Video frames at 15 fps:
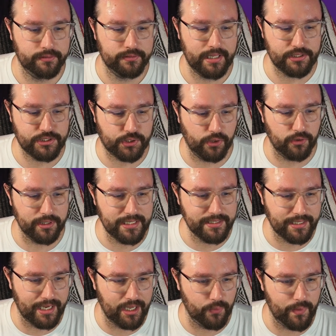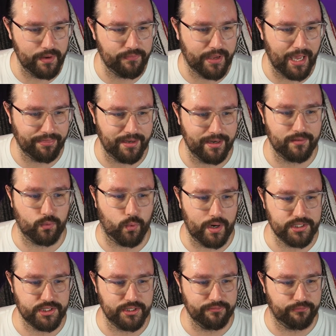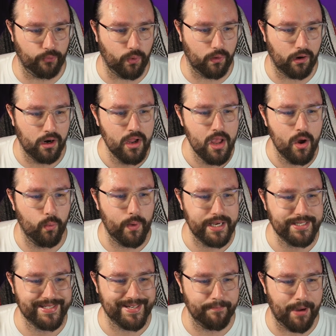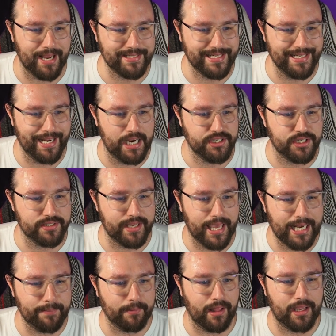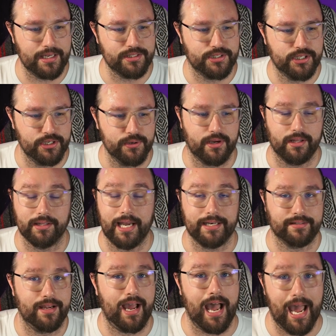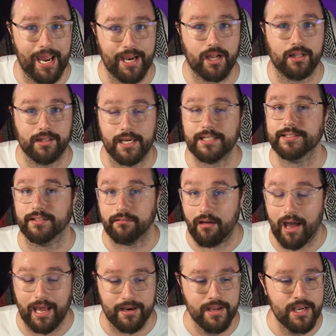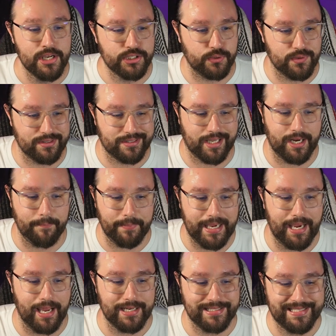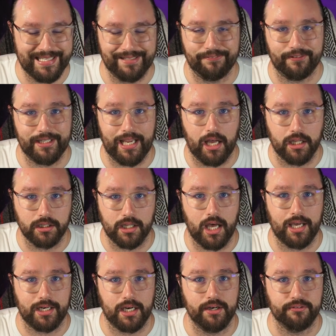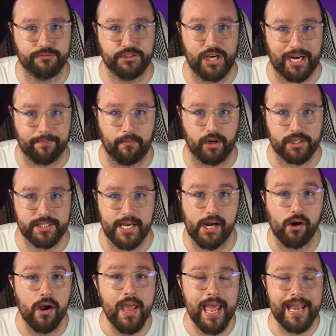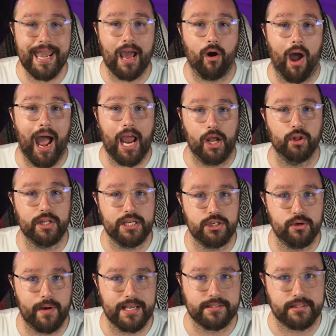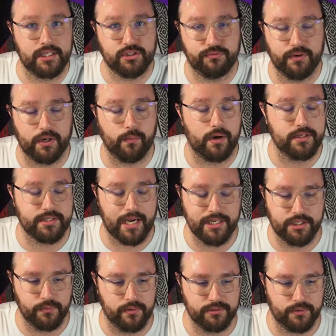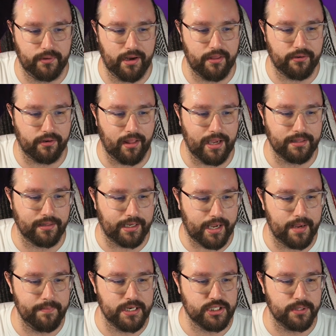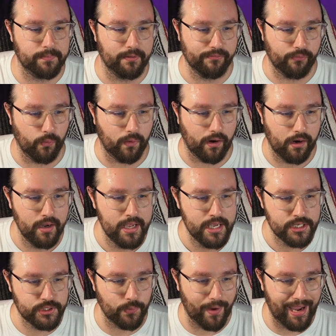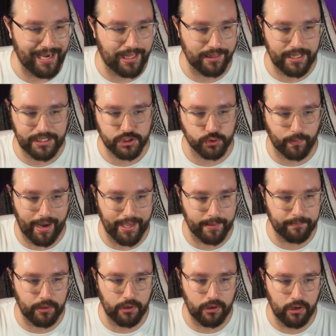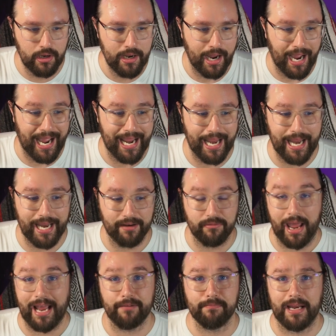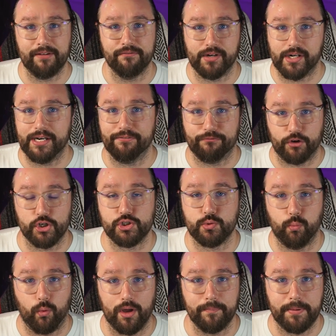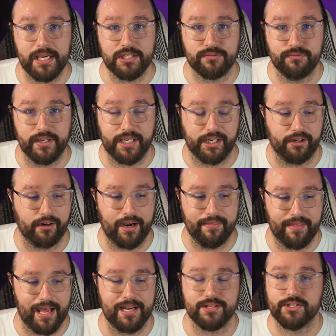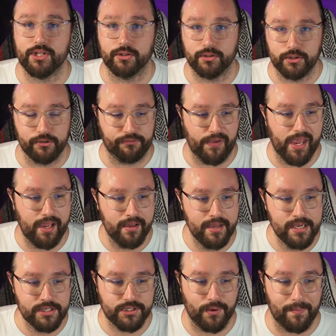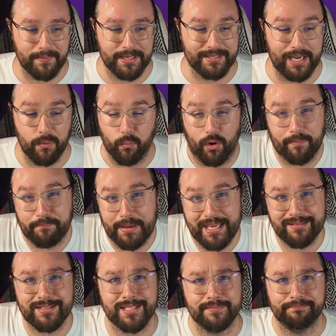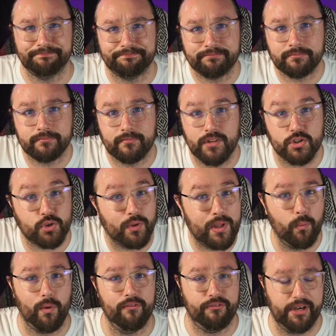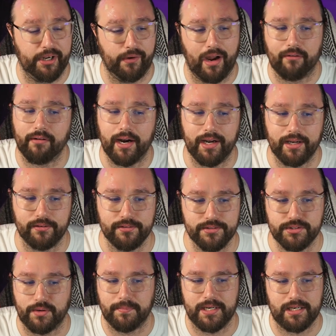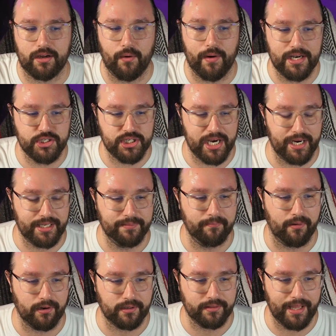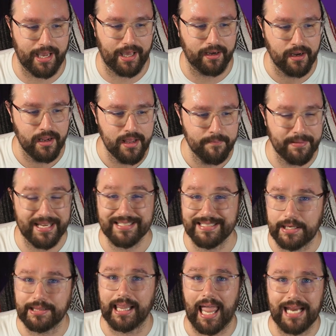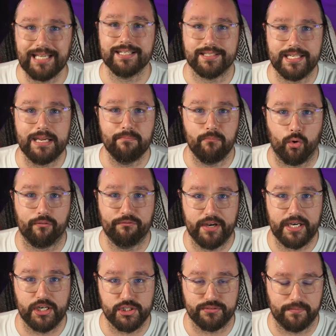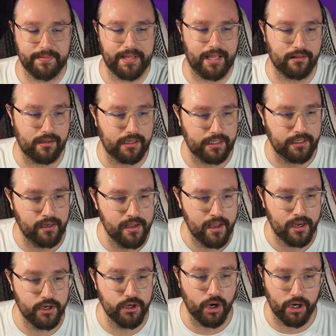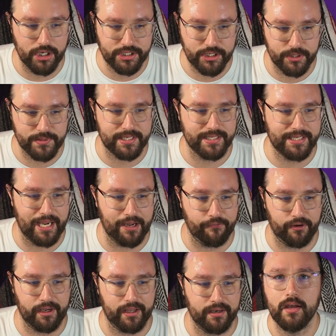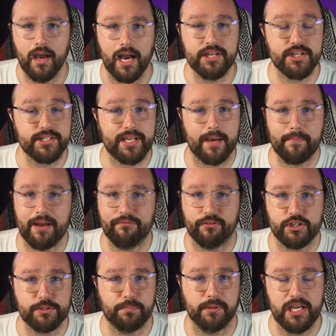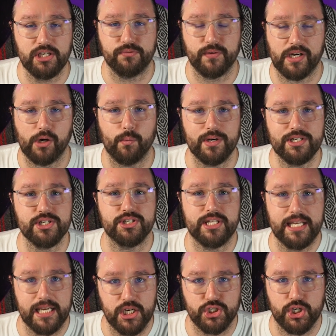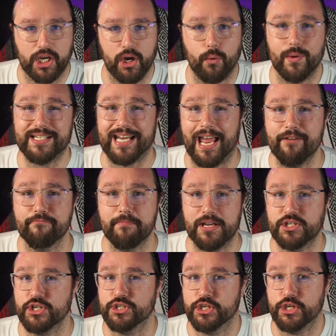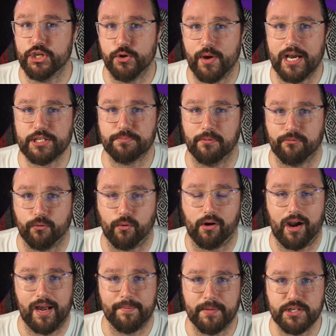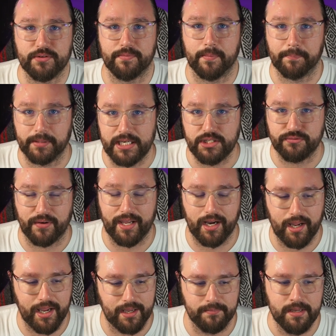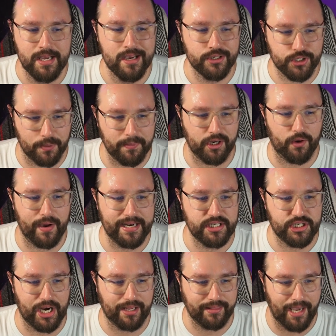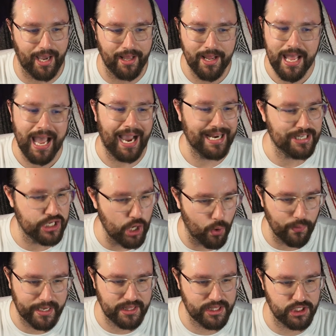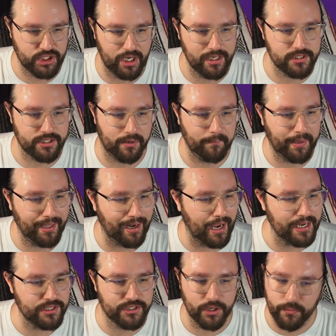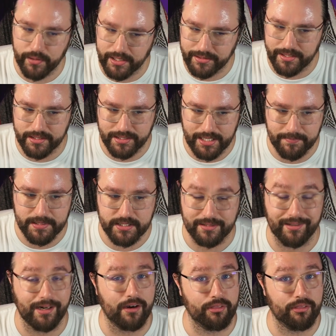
Now scrolling down, we've got the question for, which Tamashii Nations anime lines do you collect? I collect a lot, so there's gonna be definitely a lot of check marks here. Now I only do SH Figuarts, I don't do any other line like I mentioned before, so I collect Dragon Ball. I have my very first One Piece figure, and that is the Luffy, so I'm gonna say One Piece. There's only one figure out right now, so I'm gonna go ahead and check mark that because I'd like to see more figures from that line. Naruto is a definite. I just got my first Bleach figure, which is the Ichigo, which I've mentioned to you guys before how much of a Bleach fan I am, so I'm gonna go ahead and check that. I don't get the Chainsaw Man, I don't get the Demon Slayer.